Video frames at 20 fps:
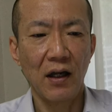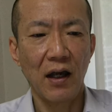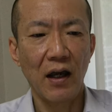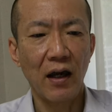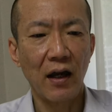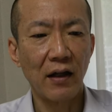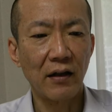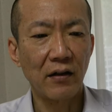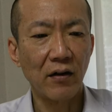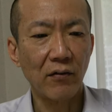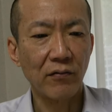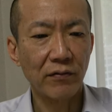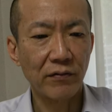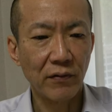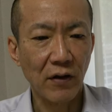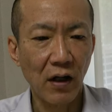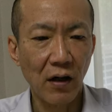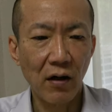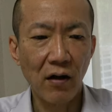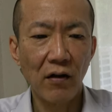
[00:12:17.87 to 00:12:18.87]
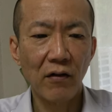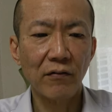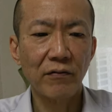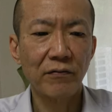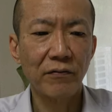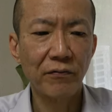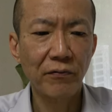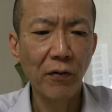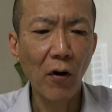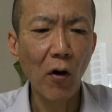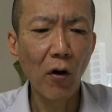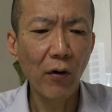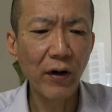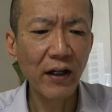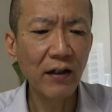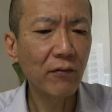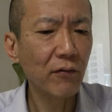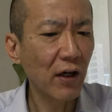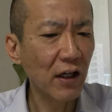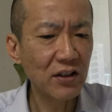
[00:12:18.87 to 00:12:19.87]
and
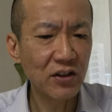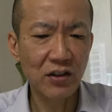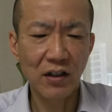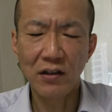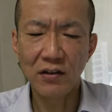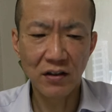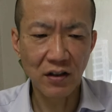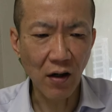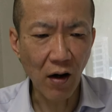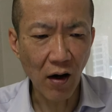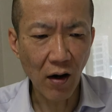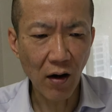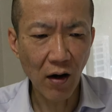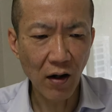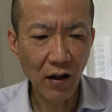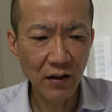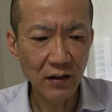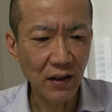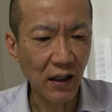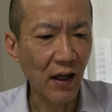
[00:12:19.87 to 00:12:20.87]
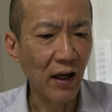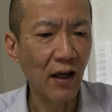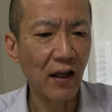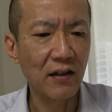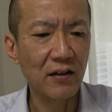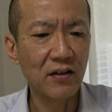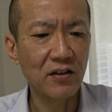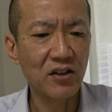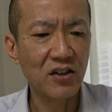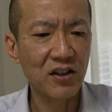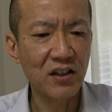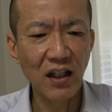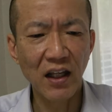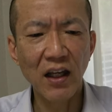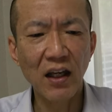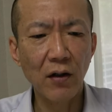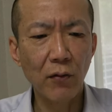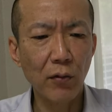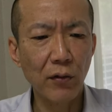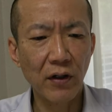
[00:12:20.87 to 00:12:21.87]
foreign residence card and
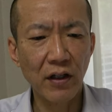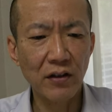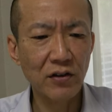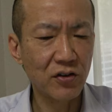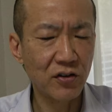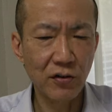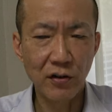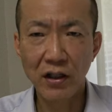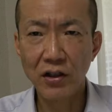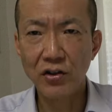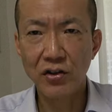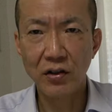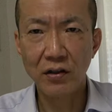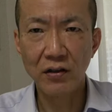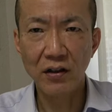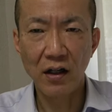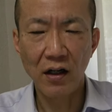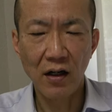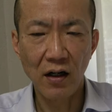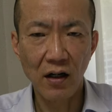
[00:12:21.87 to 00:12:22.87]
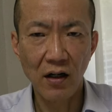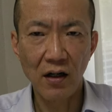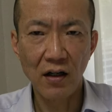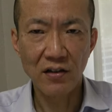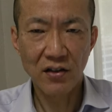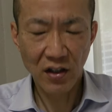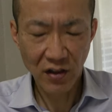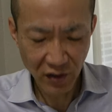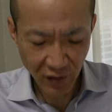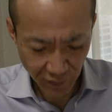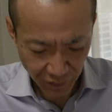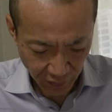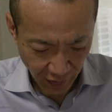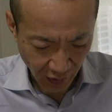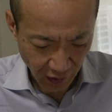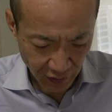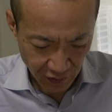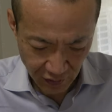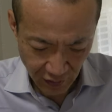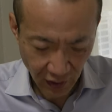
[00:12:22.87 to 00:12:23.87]
seal registration
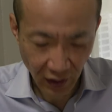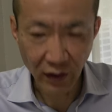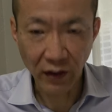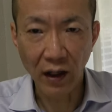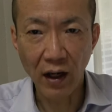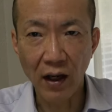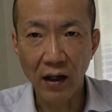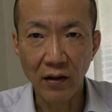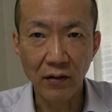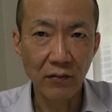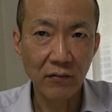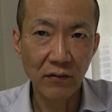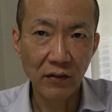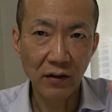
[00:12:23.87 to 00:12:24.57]
certificate. Again,